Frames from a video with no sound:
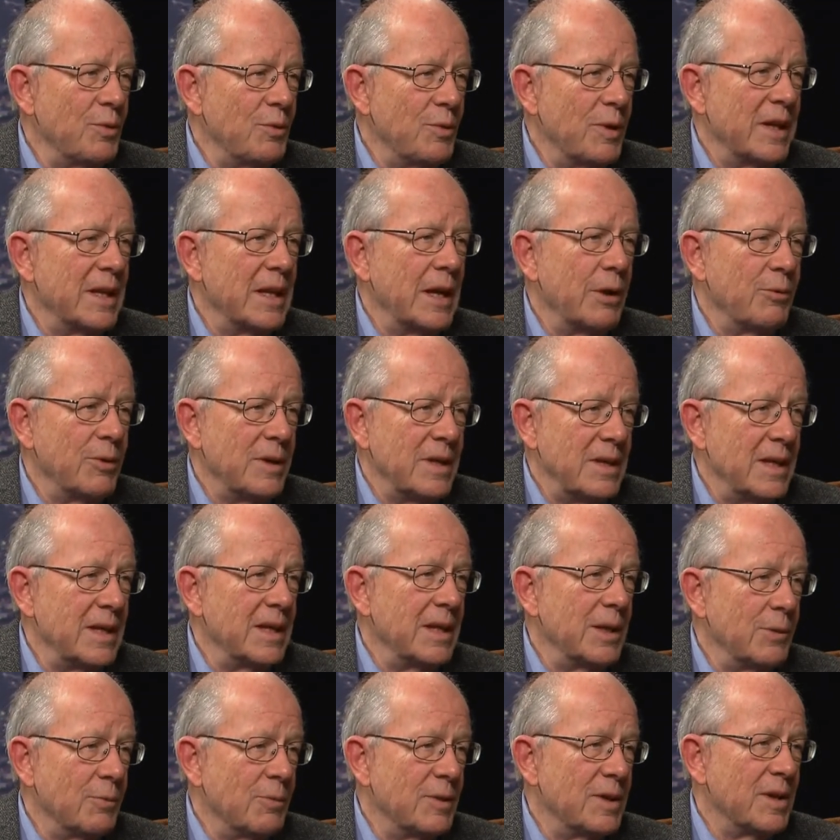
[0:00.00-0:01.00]
when they were
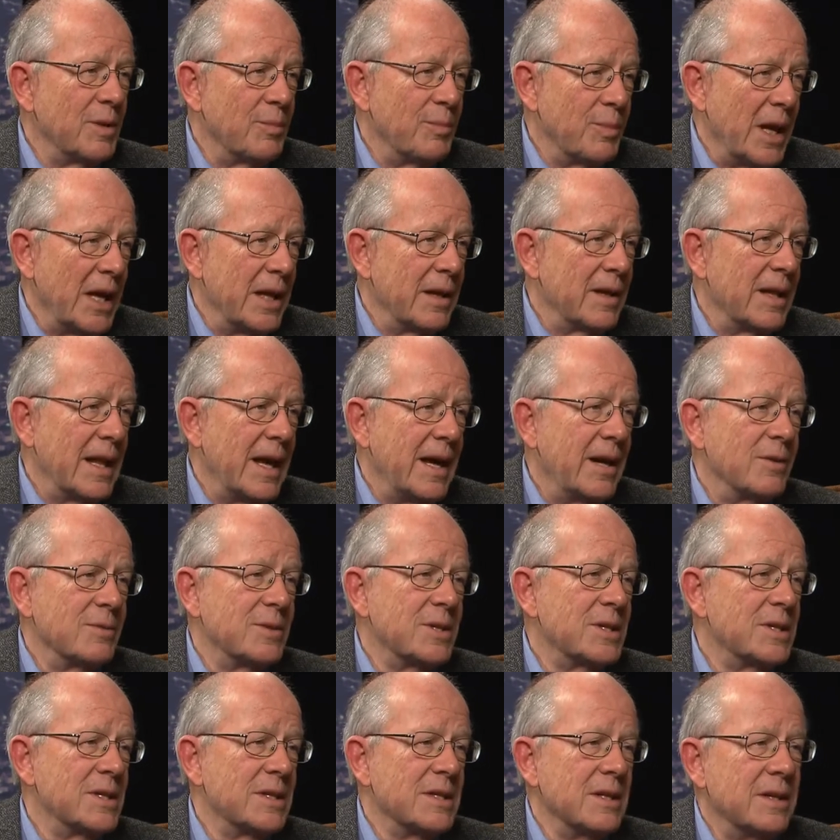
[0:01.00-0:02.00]
dealing with the
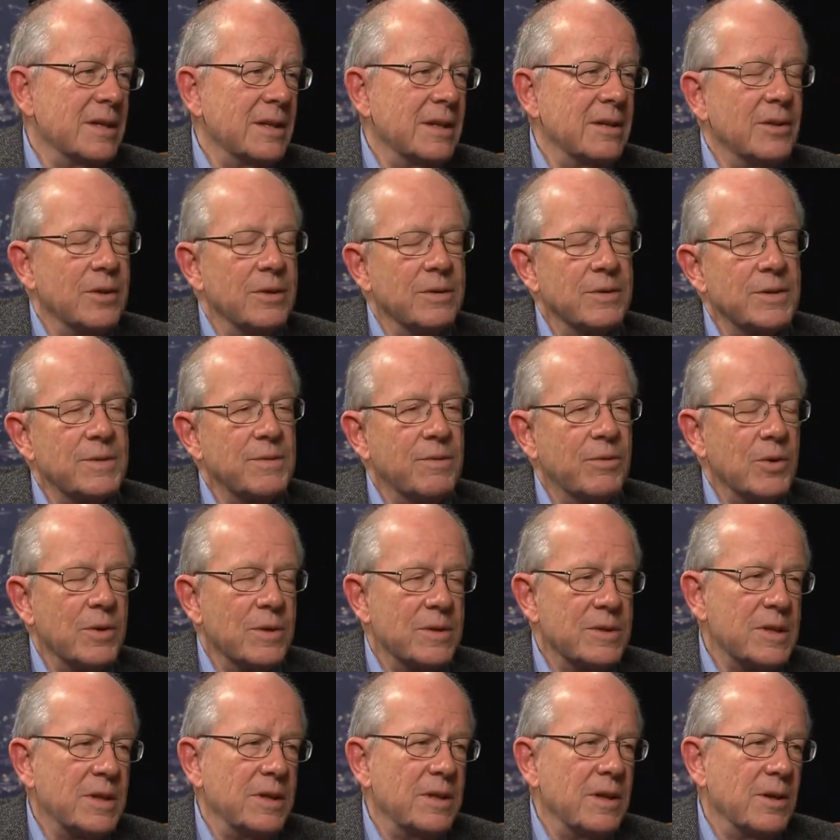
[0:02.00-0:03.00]
bailouts in those
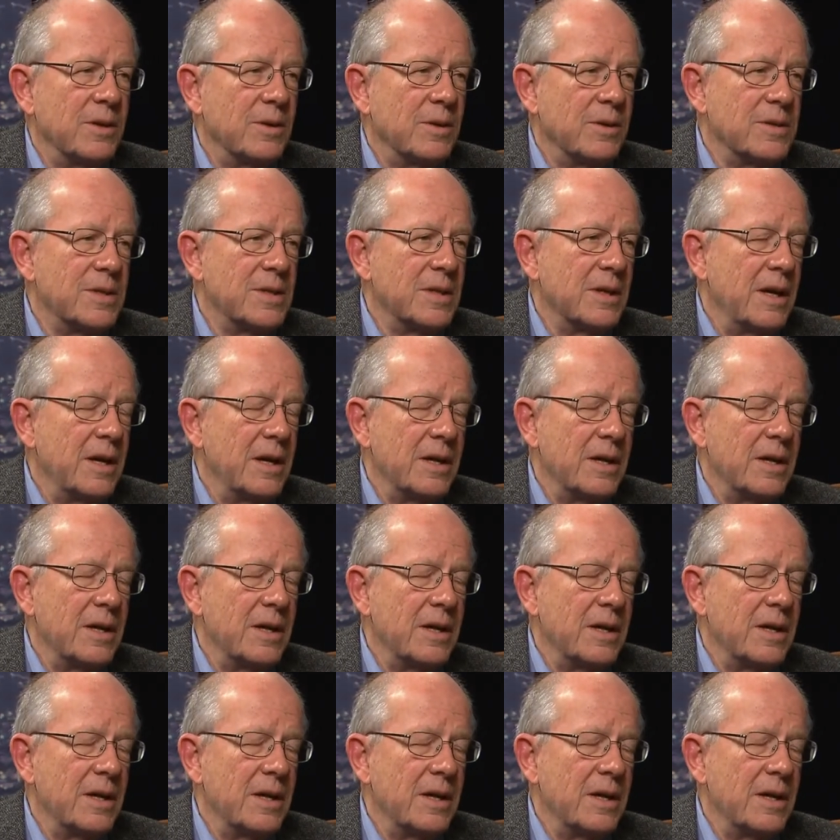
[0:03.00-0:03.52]
first years.